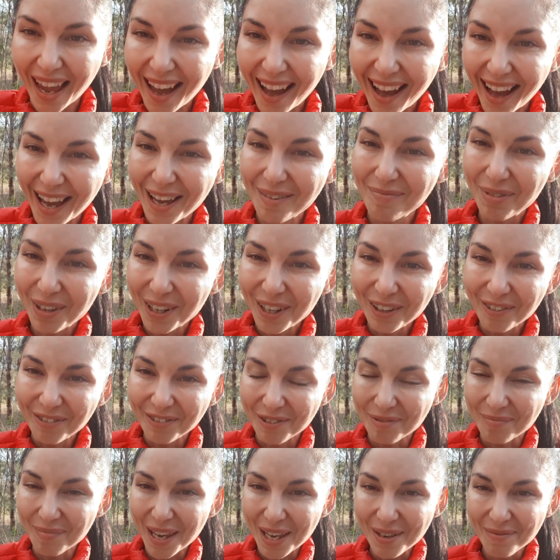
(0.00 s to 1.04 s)
Hi
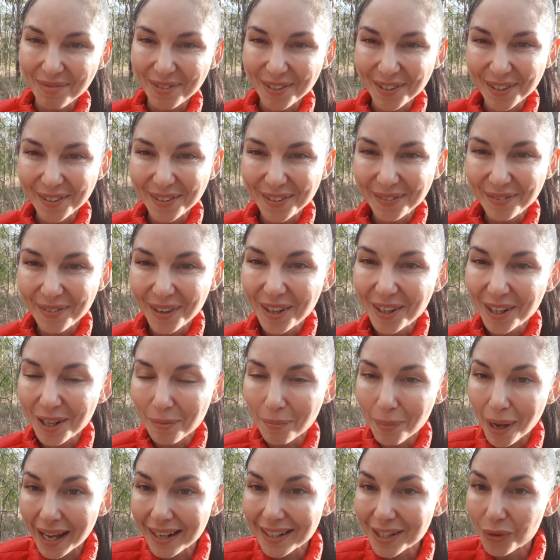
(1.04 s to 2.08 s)
beautiful people, welcome
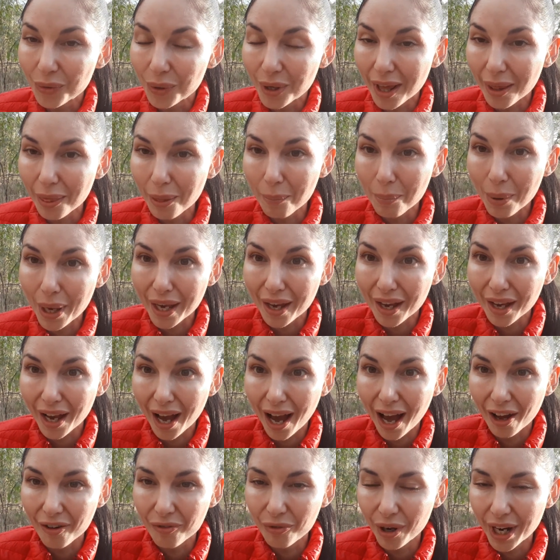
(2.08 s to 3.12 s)
back to another pick a
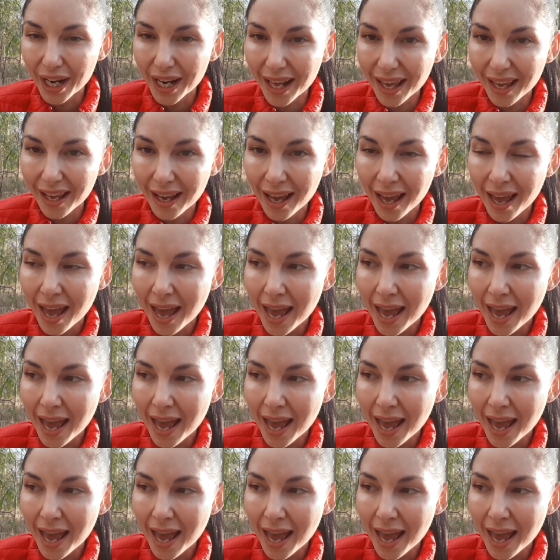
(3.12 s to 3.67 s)
card reading.